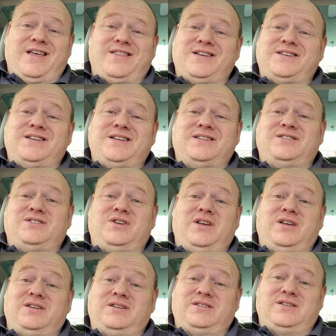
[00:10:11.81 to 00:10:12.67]

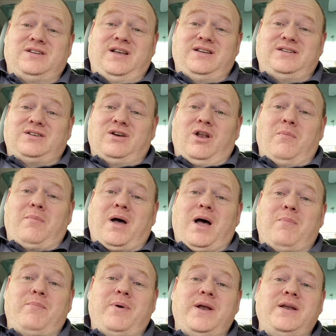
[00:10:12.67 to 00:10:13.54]
it's all
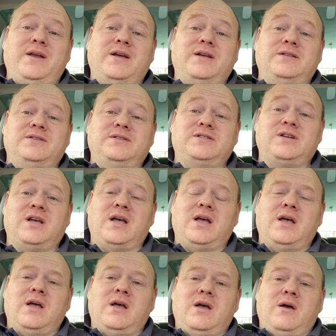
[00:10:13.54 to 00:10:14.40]
about opinions,
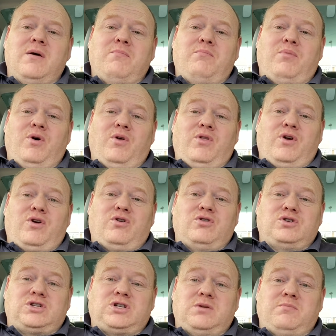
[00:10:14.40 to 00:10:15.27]
but the
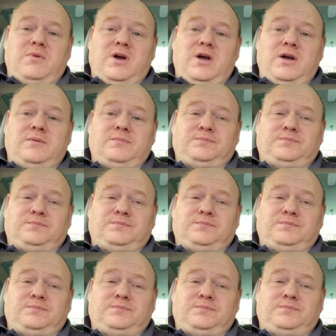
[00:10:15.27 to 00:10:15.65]
customer